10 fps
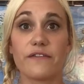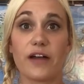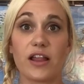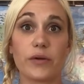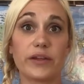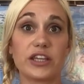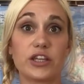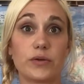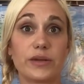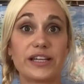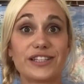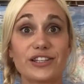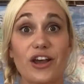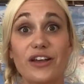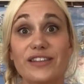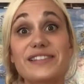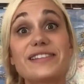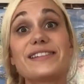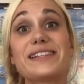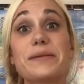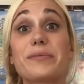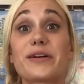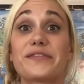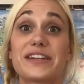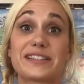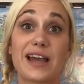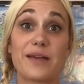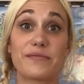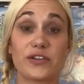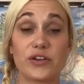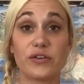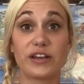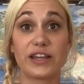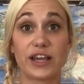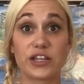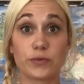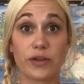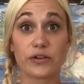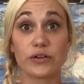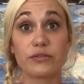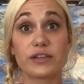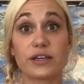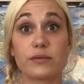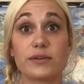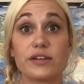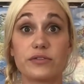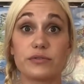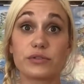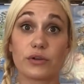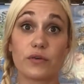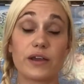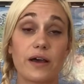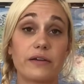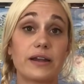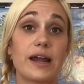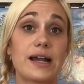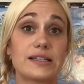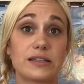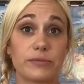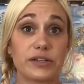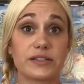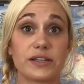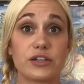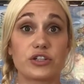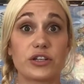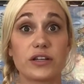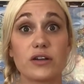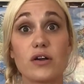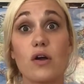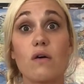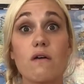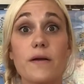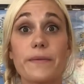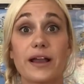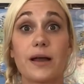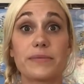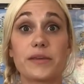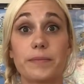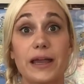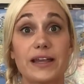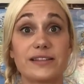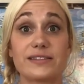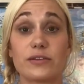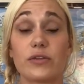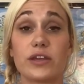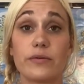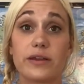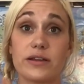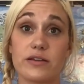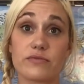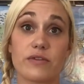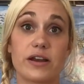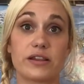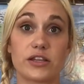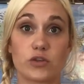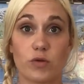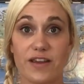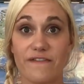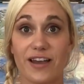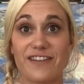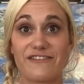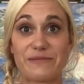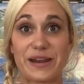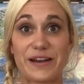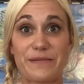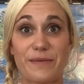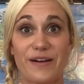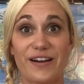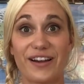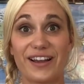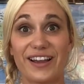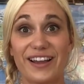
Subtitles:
Following the unit song, this is the perfect time for you to gauge whether you think you need to slow down and add some extension or pick up the pace so that you can end right at the 25-minute mark.